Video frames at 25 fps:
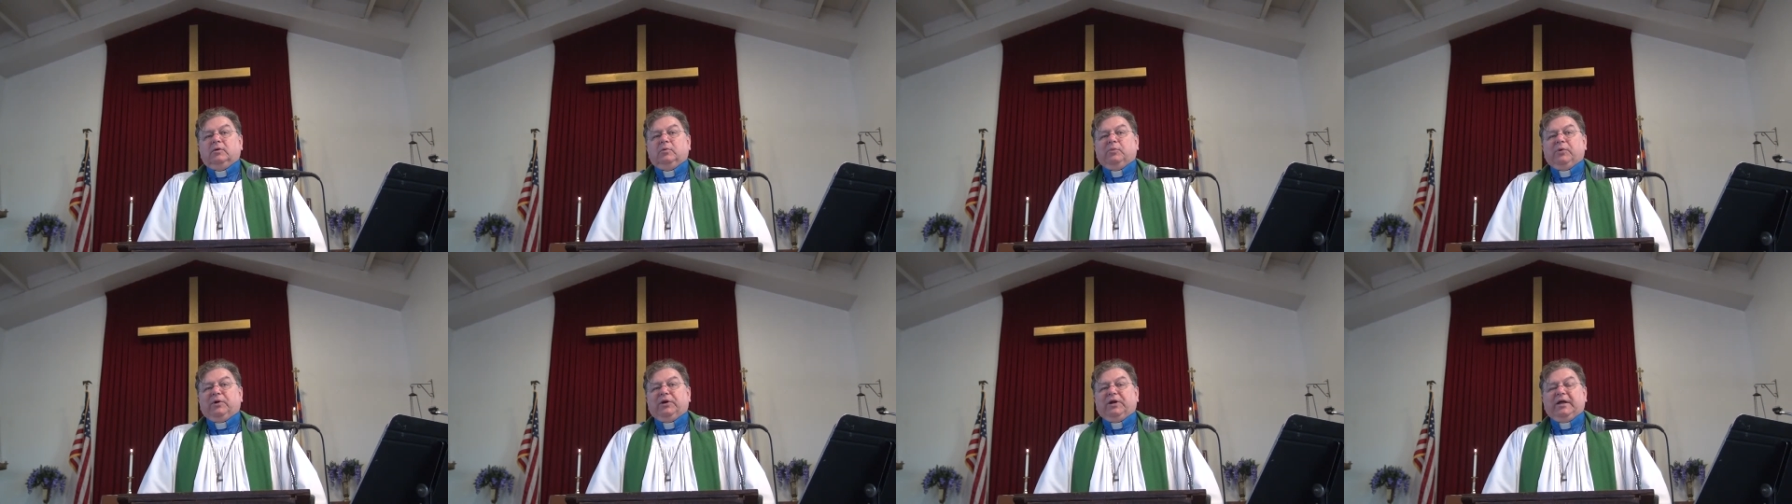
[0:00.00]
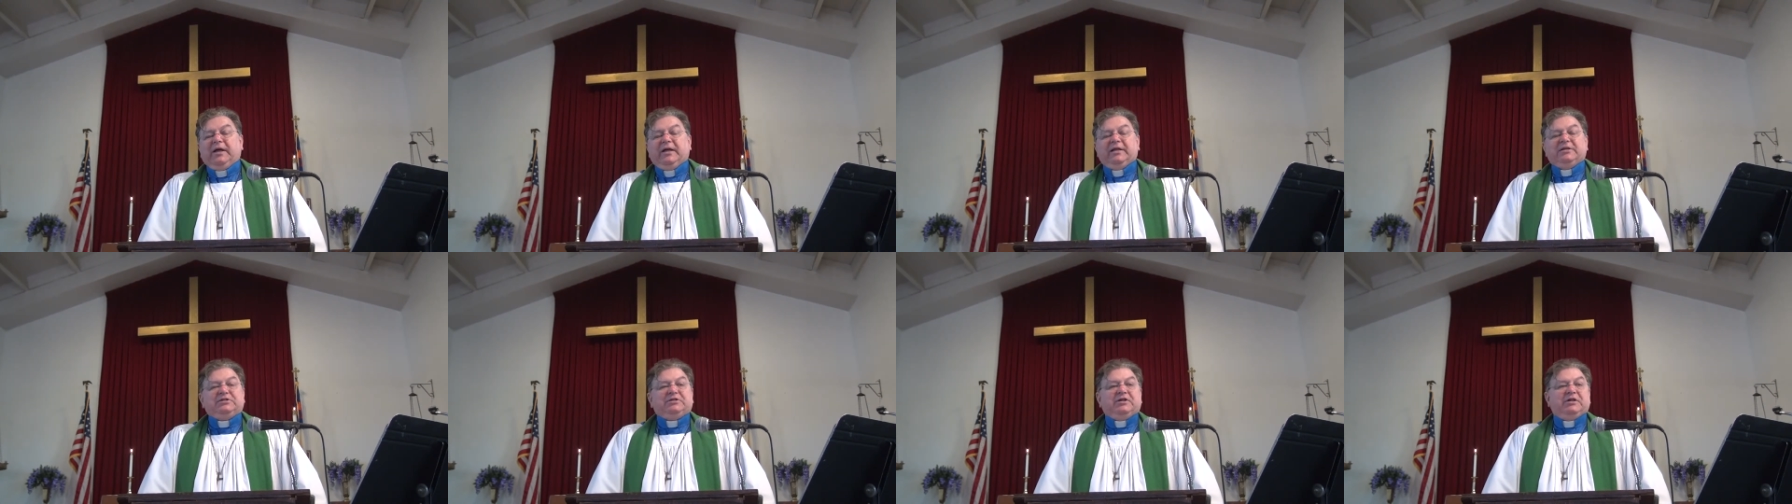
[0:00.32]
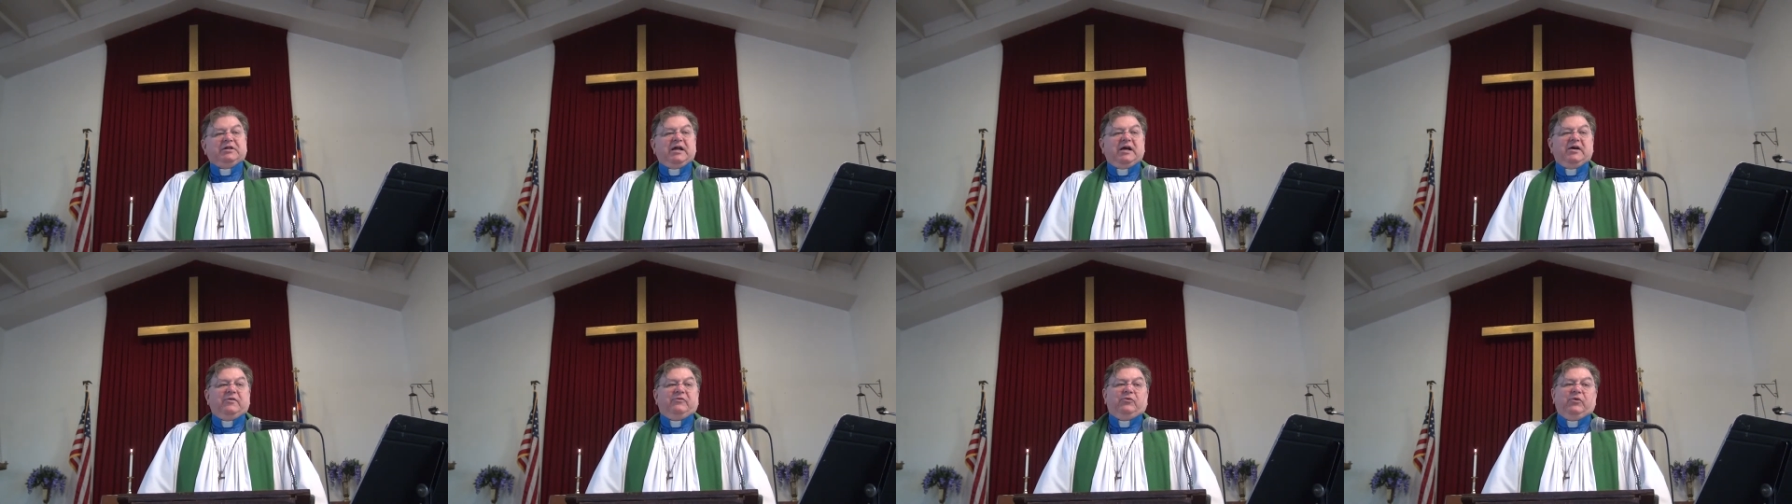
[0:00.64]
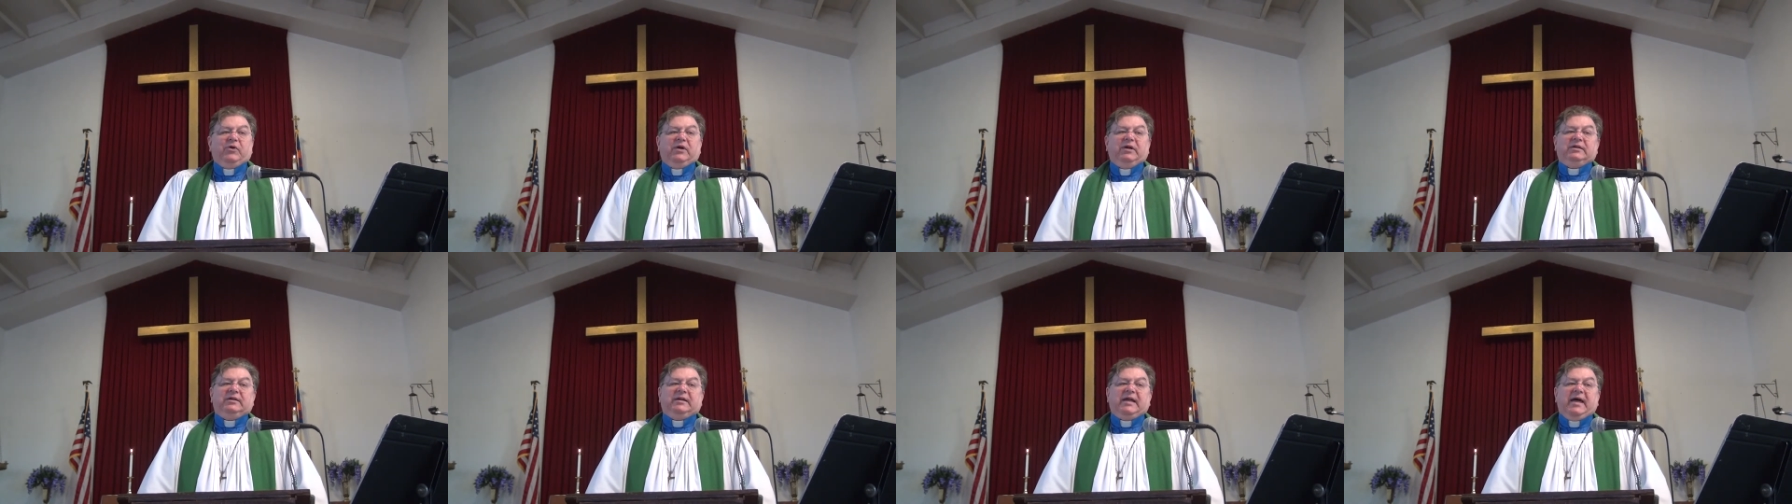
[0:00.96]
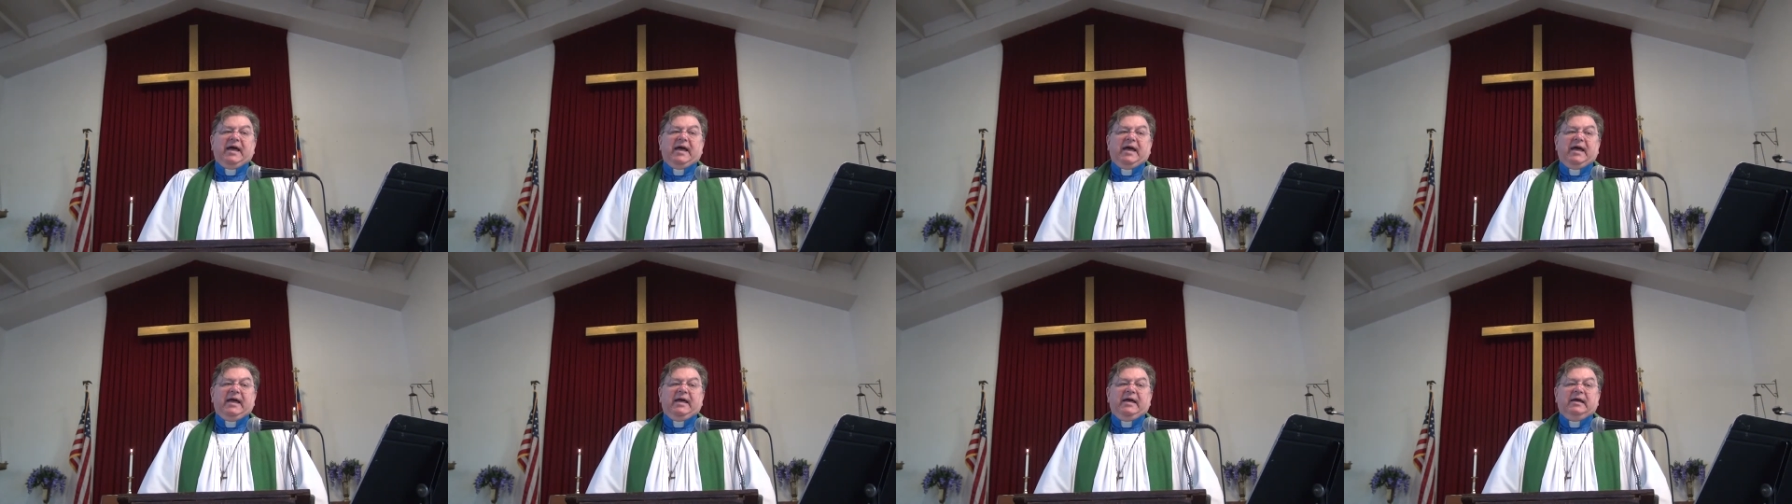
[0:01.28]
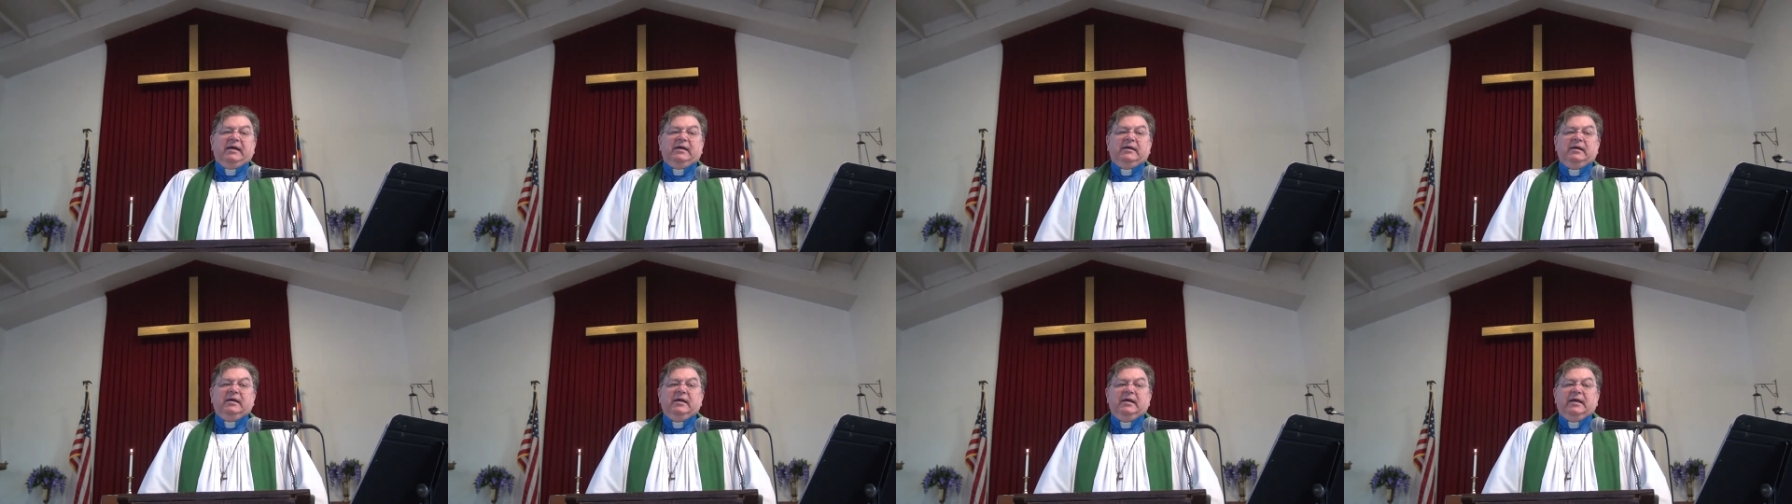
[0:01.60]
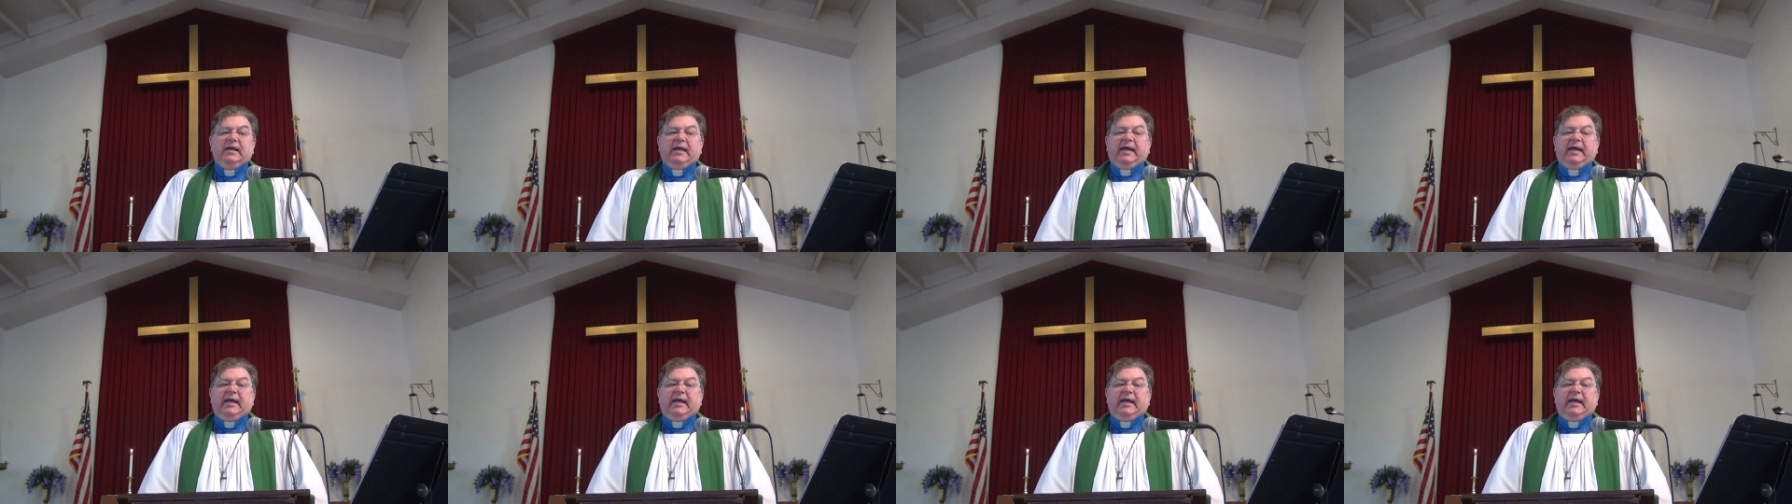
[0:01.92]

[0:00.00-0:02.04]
But each and every day,